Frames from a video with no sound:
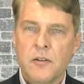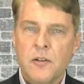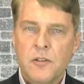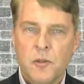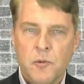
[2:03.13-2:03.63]

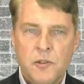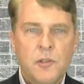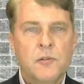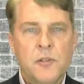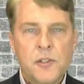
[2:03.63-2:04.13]
to
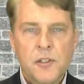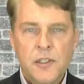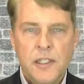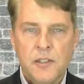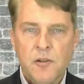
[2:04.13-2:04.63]
reduce
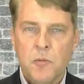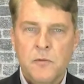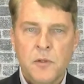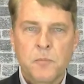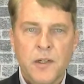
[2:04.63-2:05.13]
its carbon
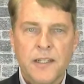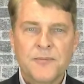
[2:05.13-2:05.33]
footprint.